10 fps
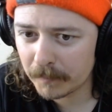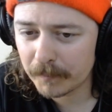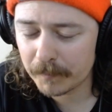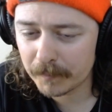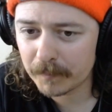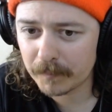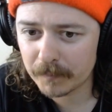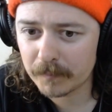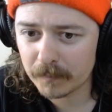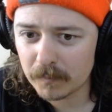
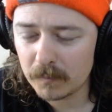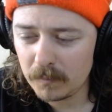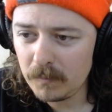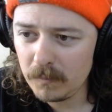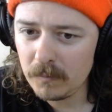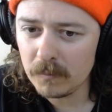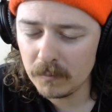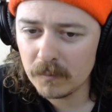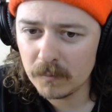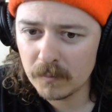
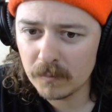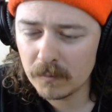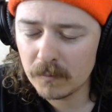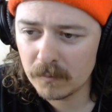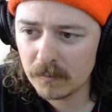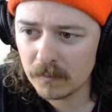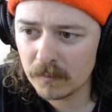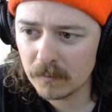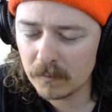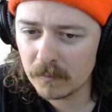
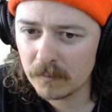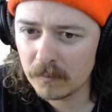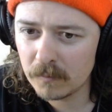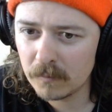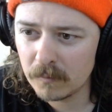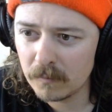(silent)